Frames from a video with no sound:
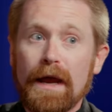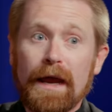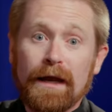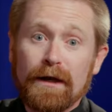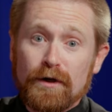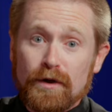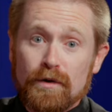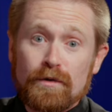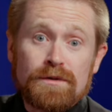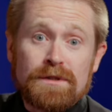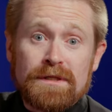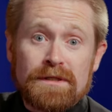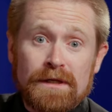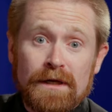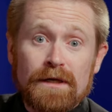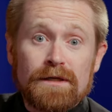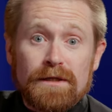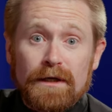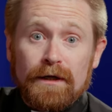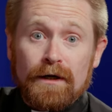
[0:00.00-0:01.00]
and uses
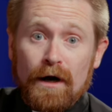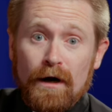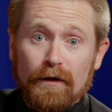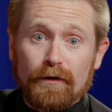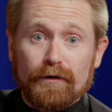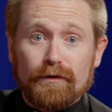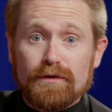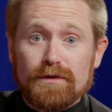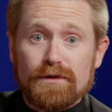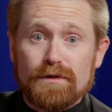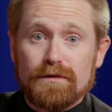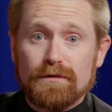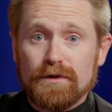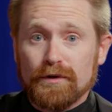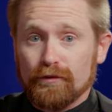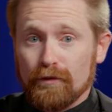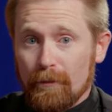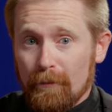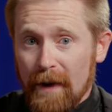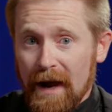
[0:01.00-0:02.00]
things like colors
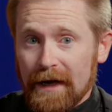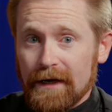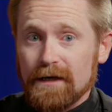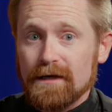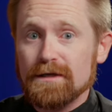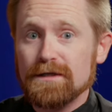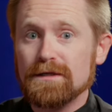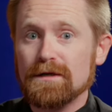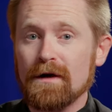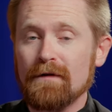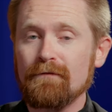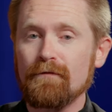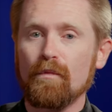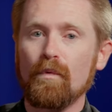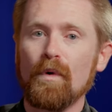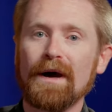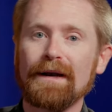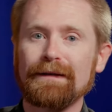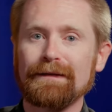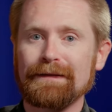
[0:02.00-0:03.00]
to remind us of
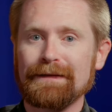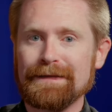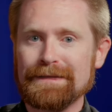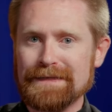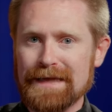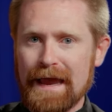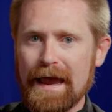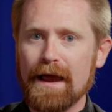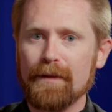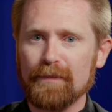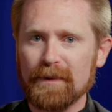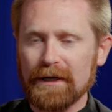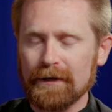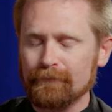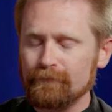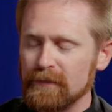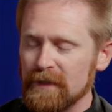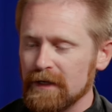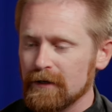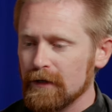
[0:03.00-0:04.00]
what is
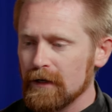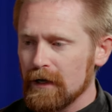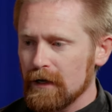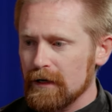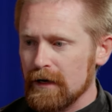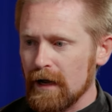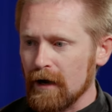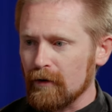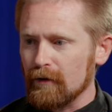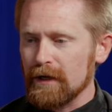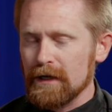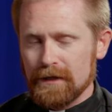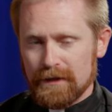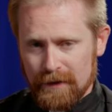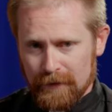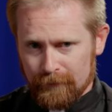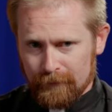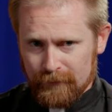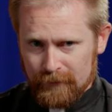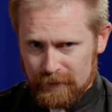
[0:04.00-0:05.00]
happening. Now, in
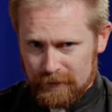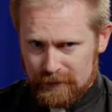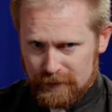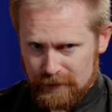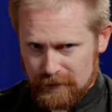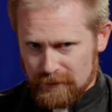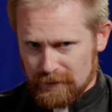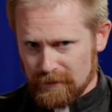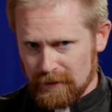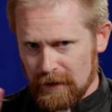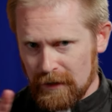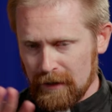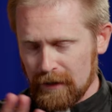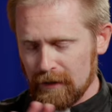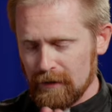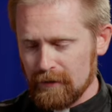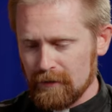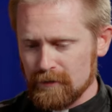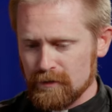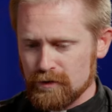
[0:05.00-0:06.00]
different
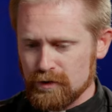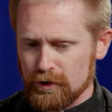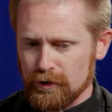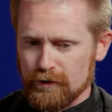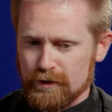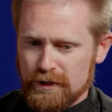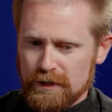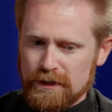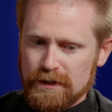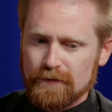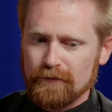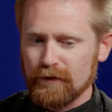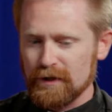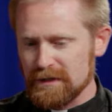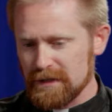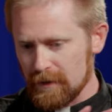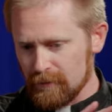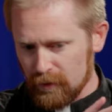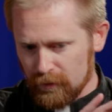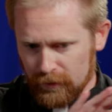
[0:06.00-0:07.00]
churches, for
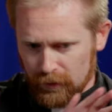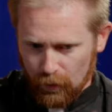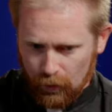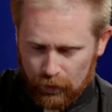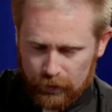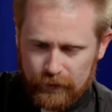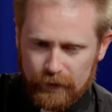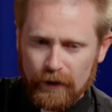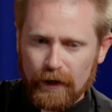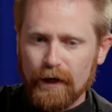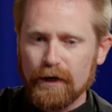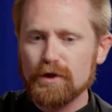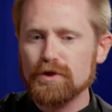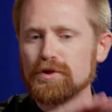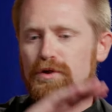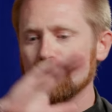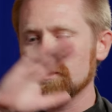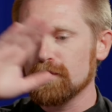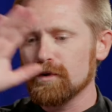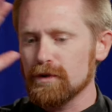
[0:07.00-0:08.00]
example, the Orthodox
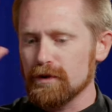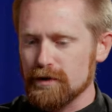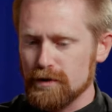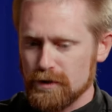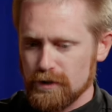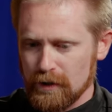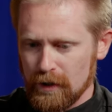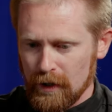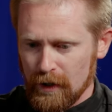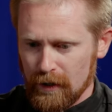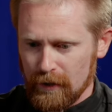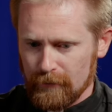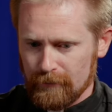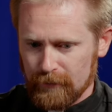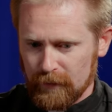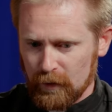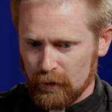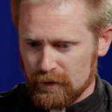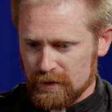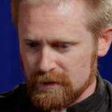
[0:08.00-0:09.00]
Church
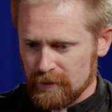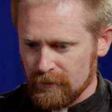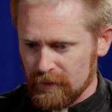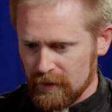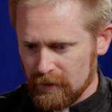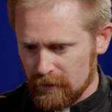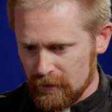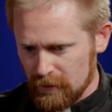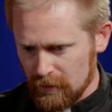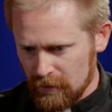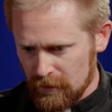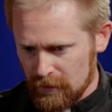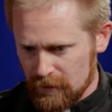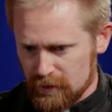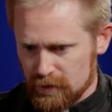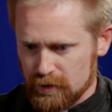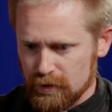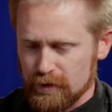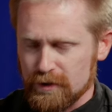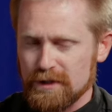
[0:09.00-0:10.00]
or some of
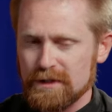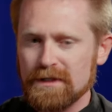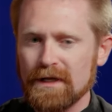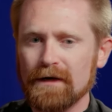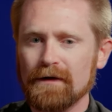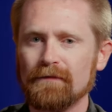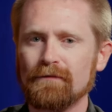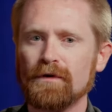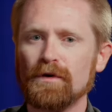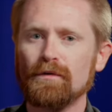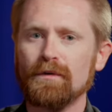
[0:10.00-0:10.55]
the churches that have